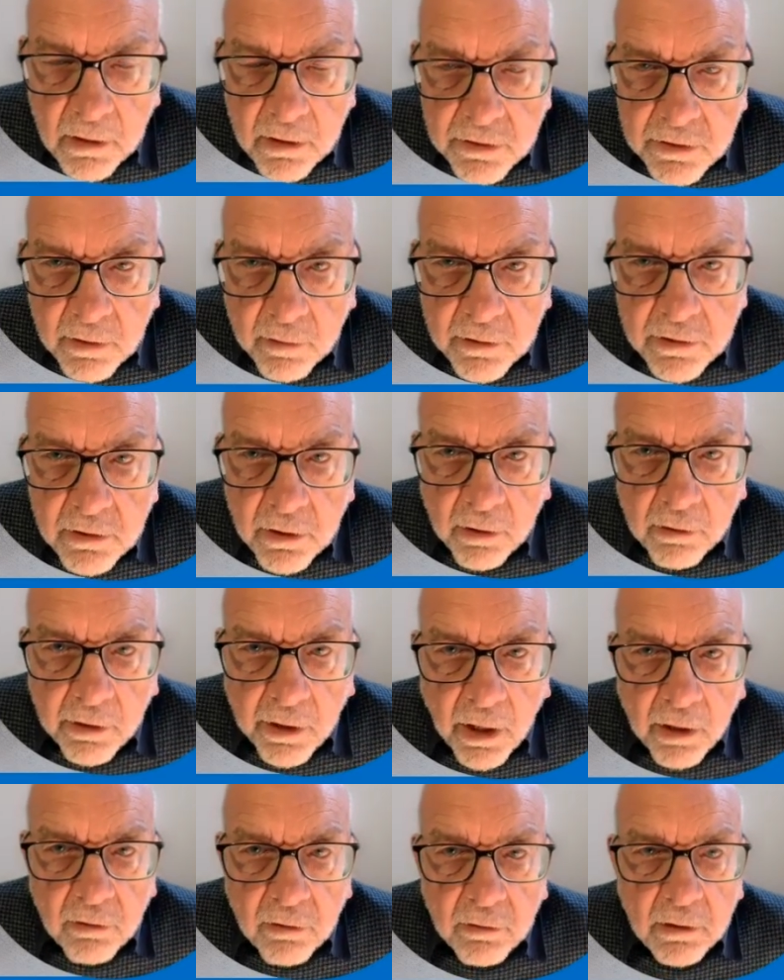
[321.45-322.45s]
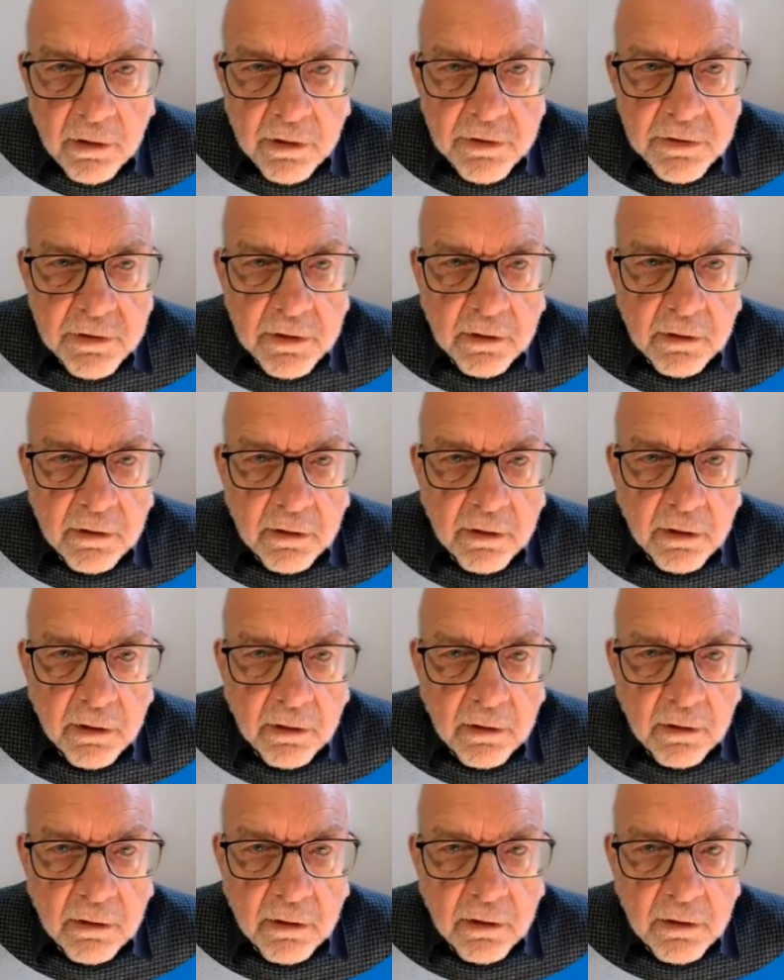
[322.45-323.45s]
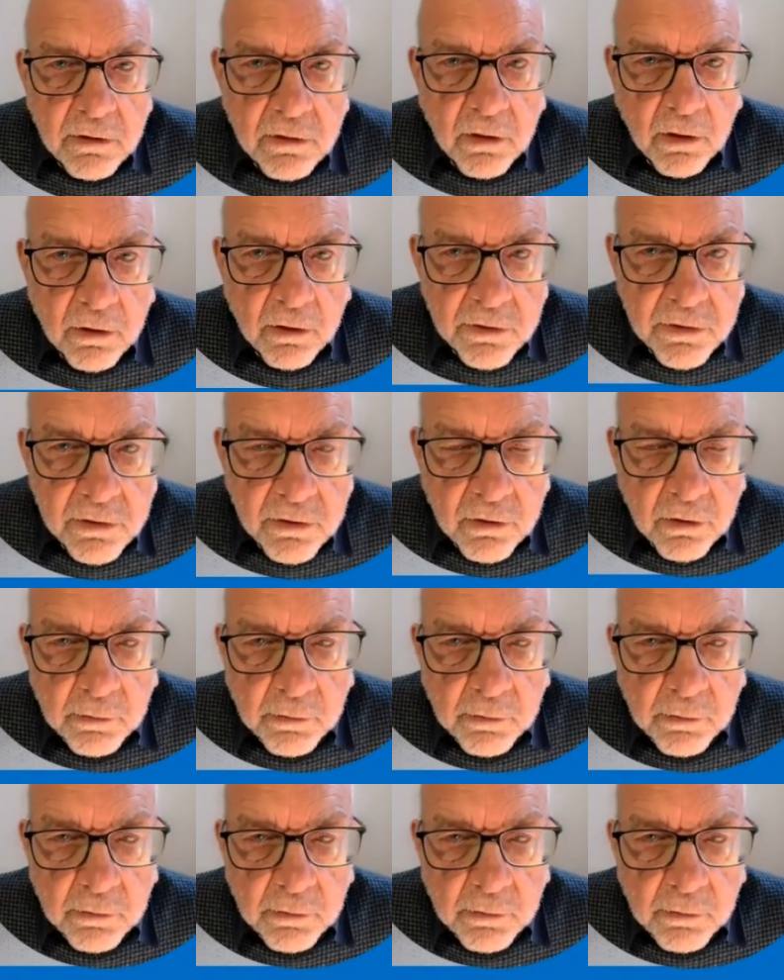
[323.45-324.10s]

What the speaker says: So it's not unrealistic to think that these costs